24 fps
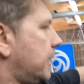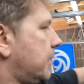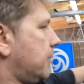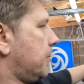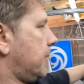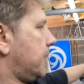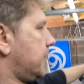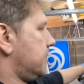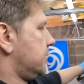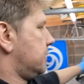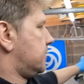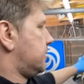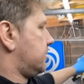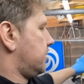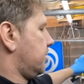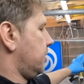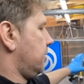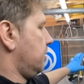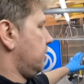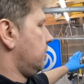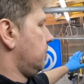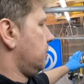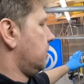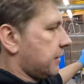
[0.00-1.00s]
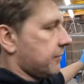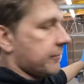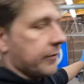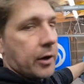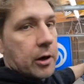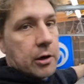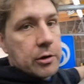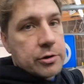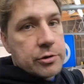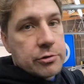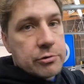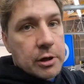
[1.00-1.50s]
it went to
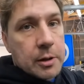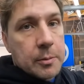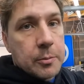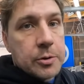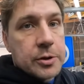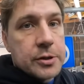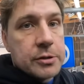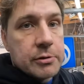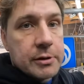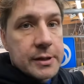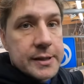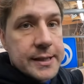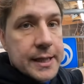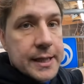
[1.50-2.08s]
Envirostrip, which is in